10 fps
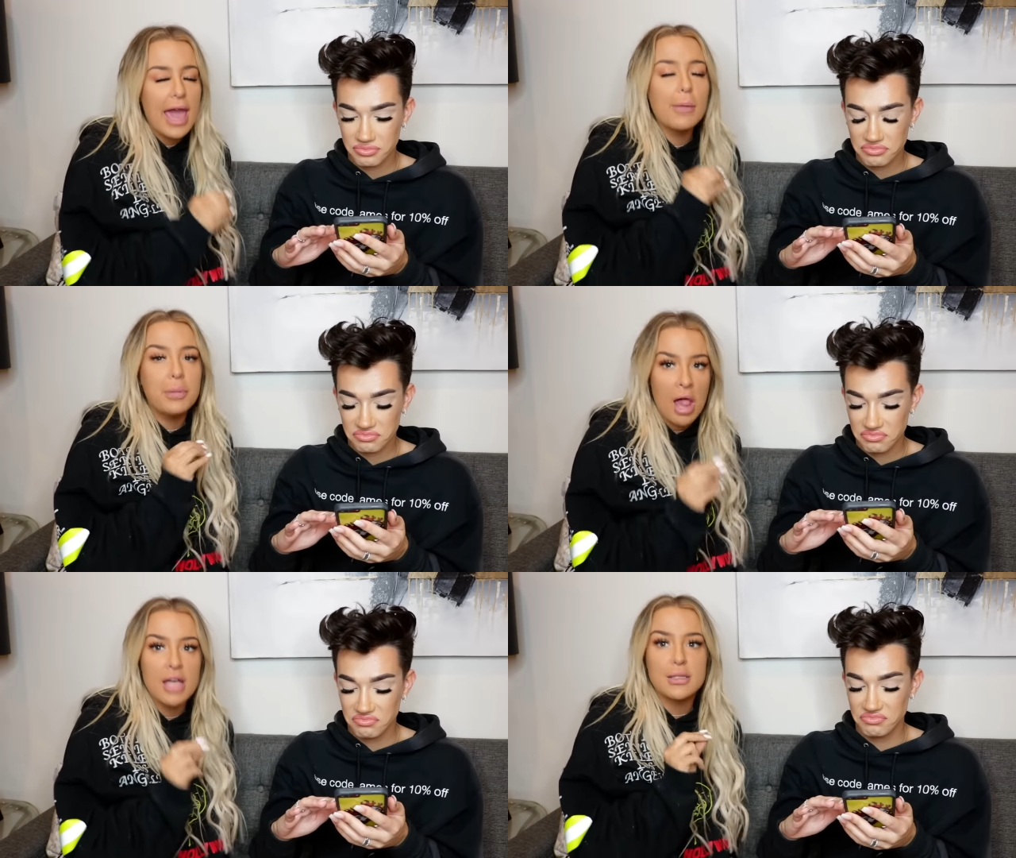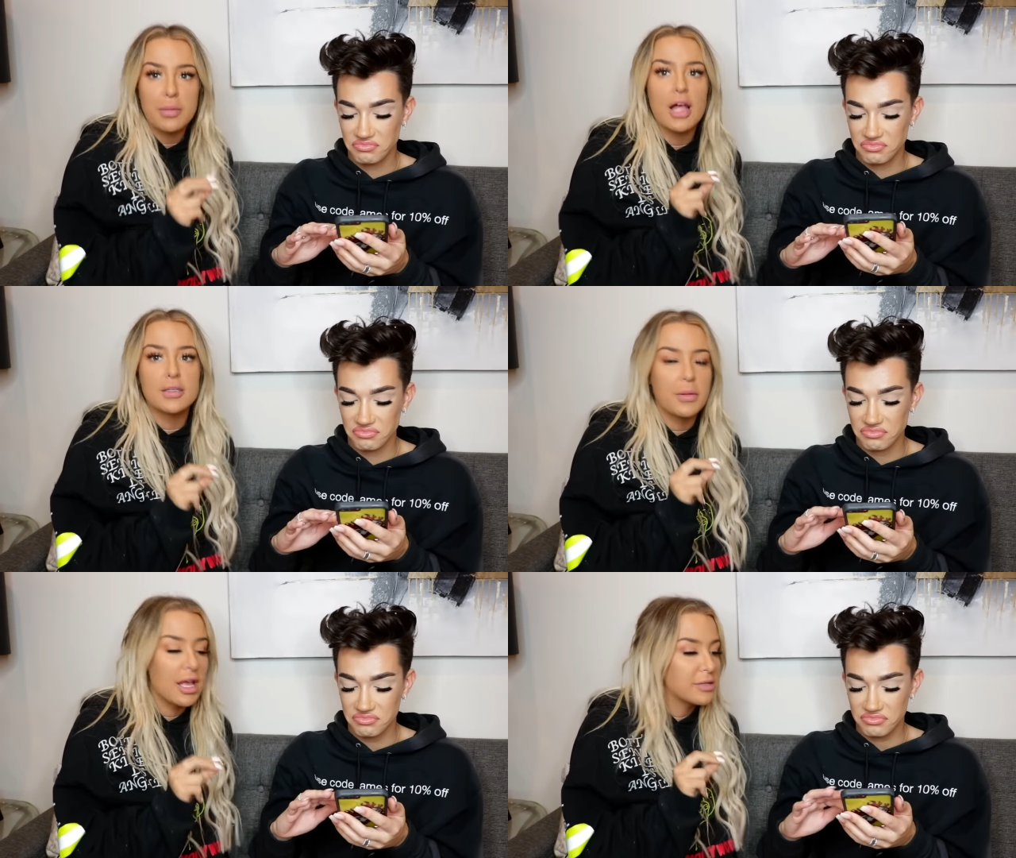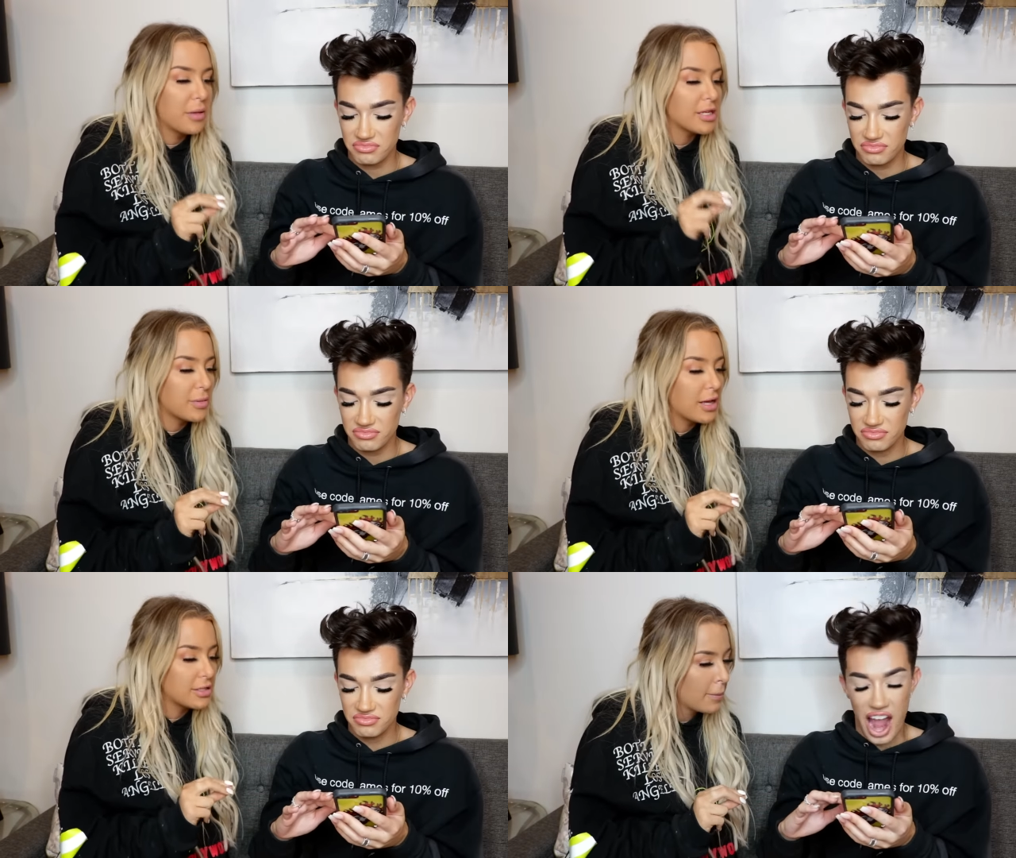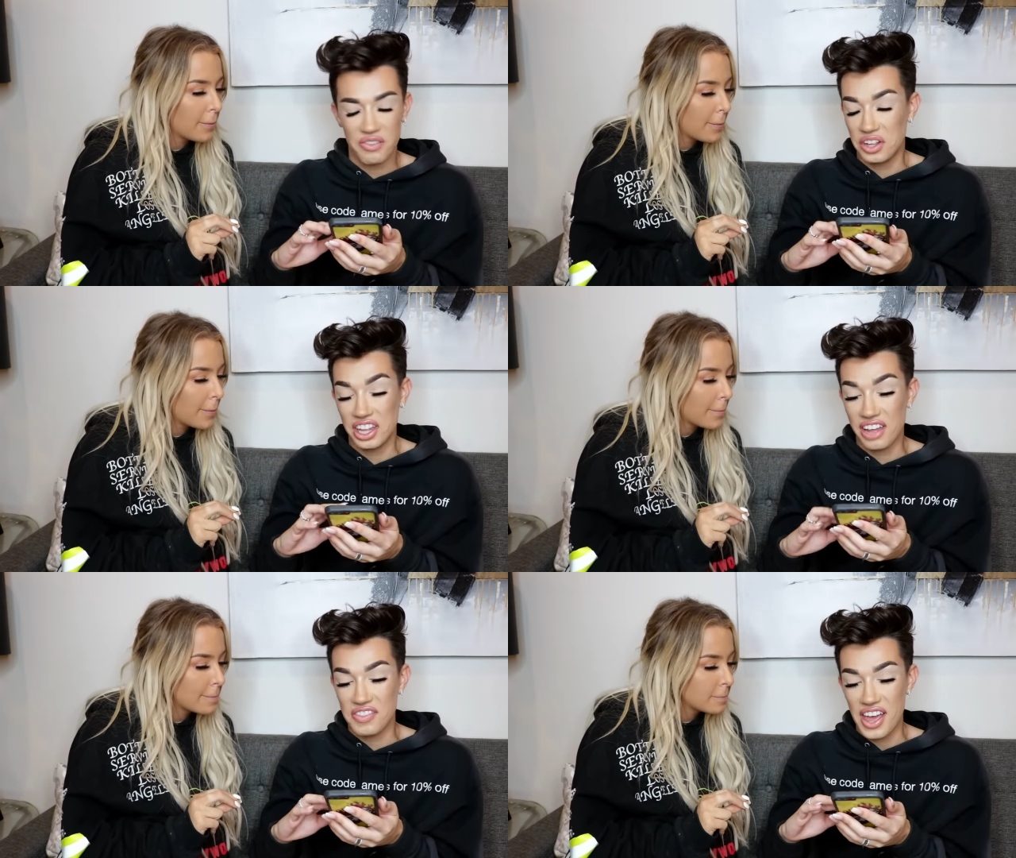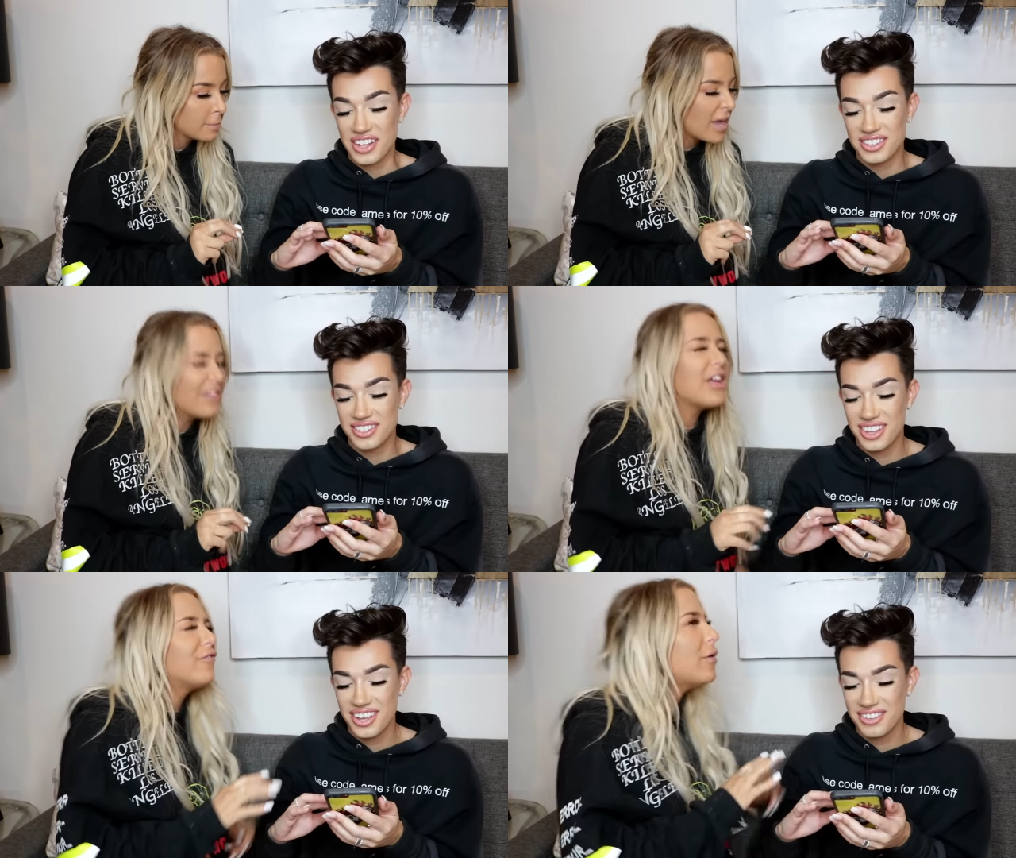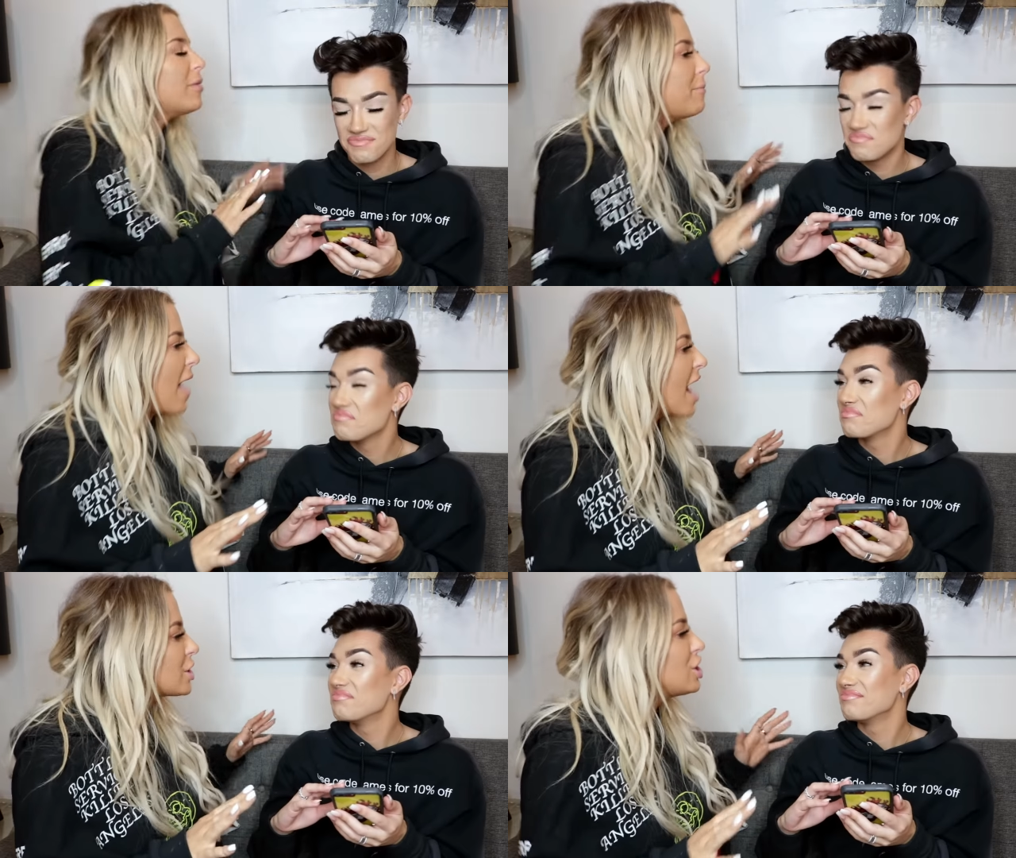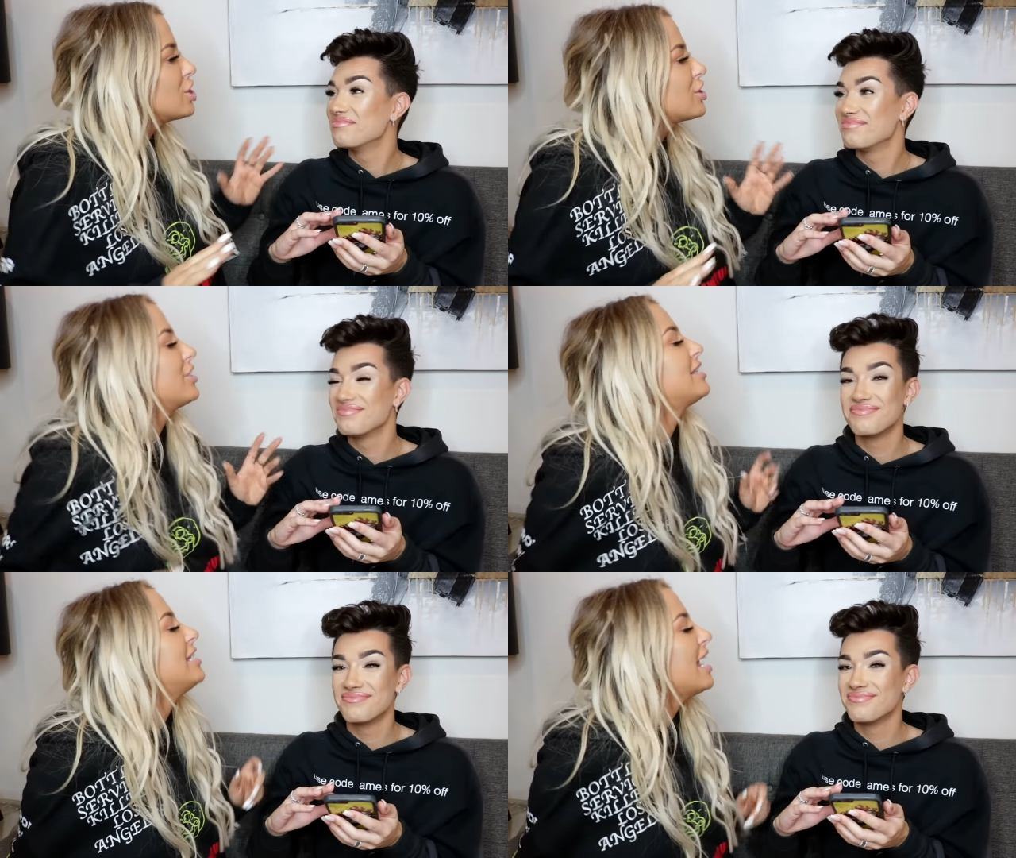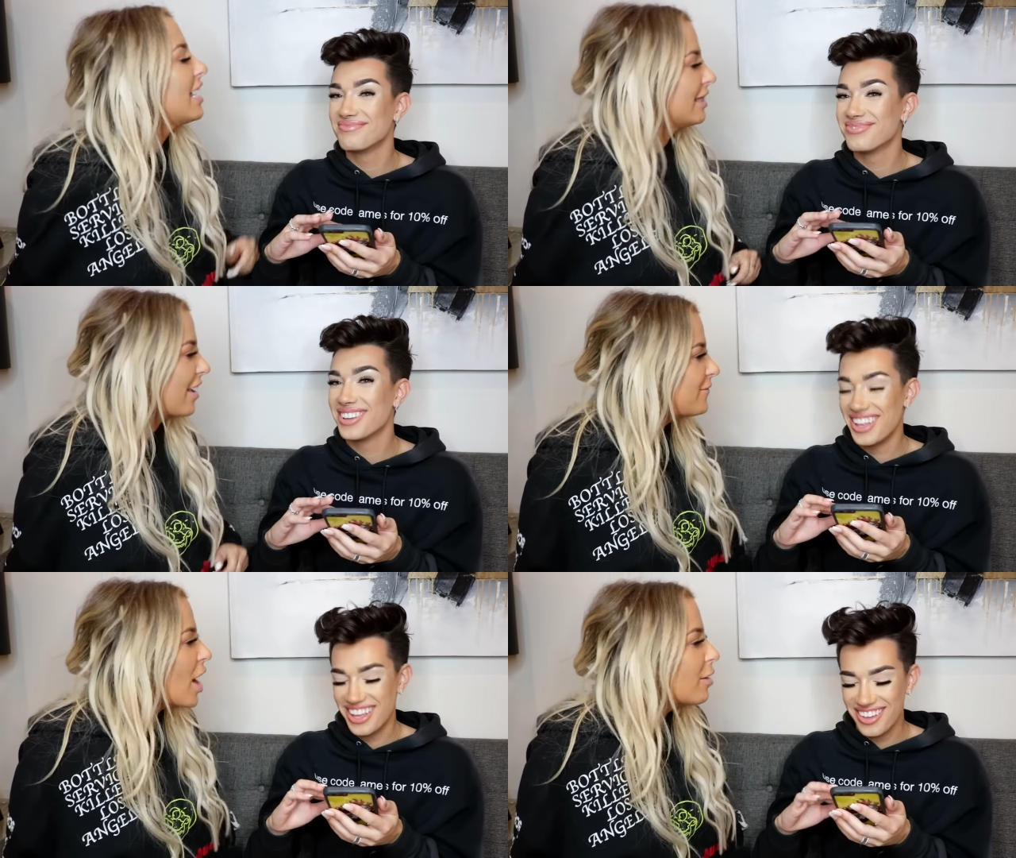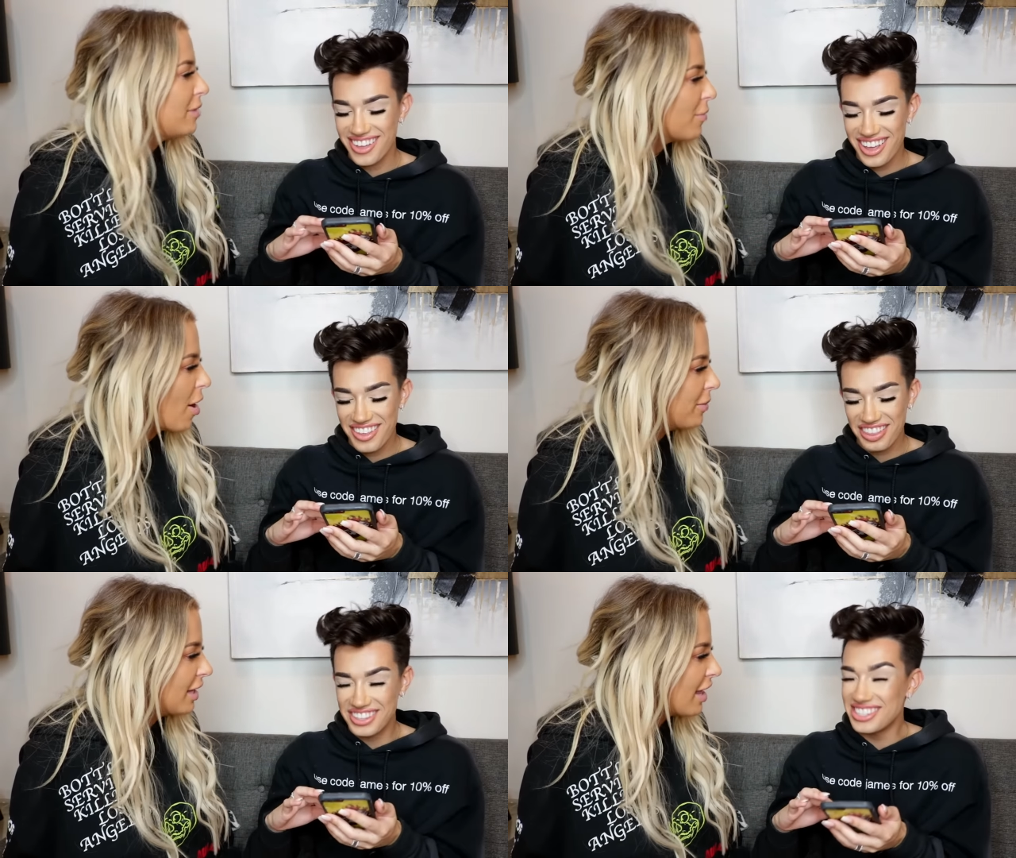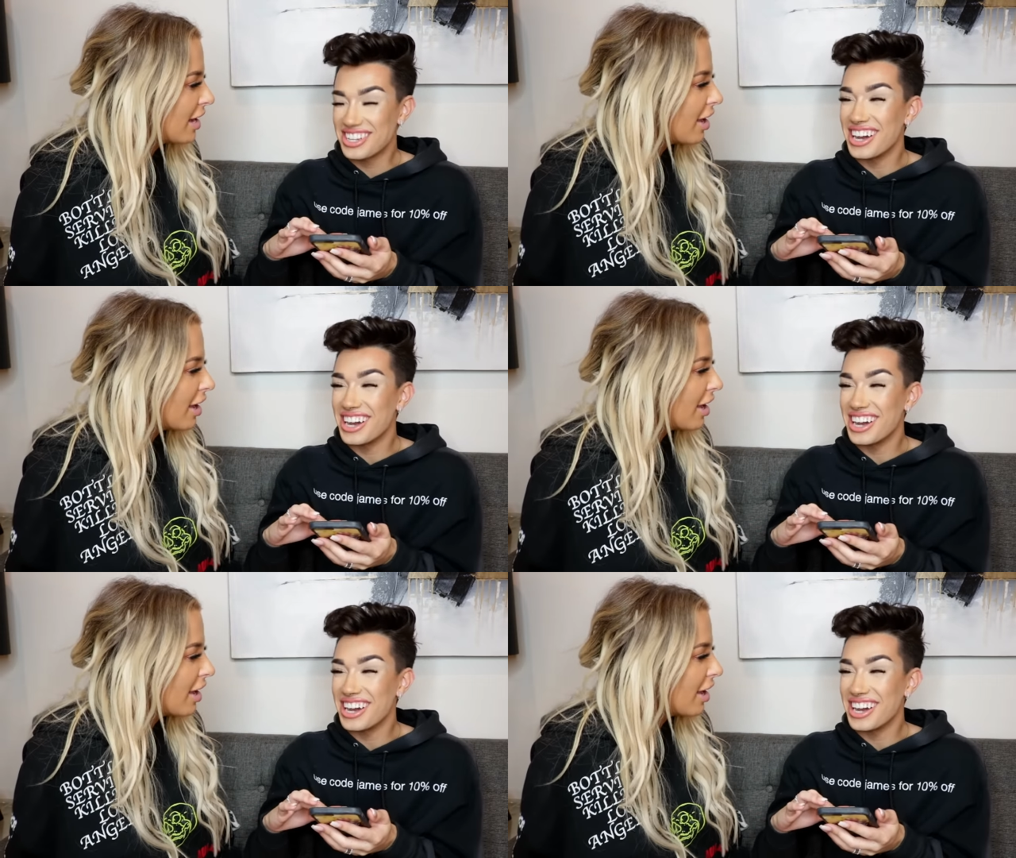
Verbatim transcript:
Speaker 1: A plus plus plus plus plus.
Speaker 2: I really love this. And
Speaker 1: like from the back, she just looks naked kid. Like fuck me, mommy. This like, is